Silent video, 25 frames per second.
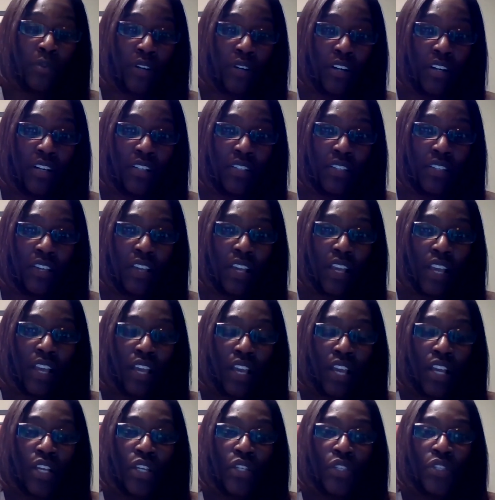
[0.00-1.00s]
work.
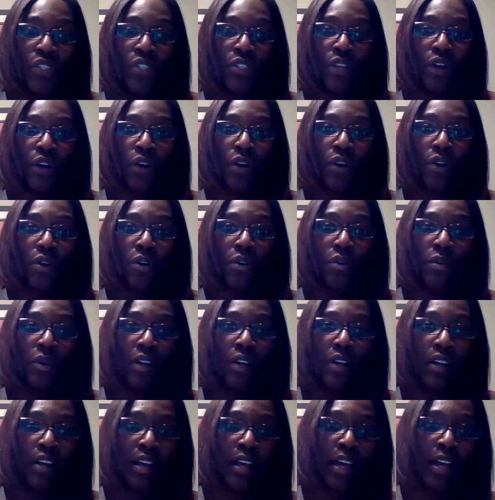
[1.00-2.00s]
So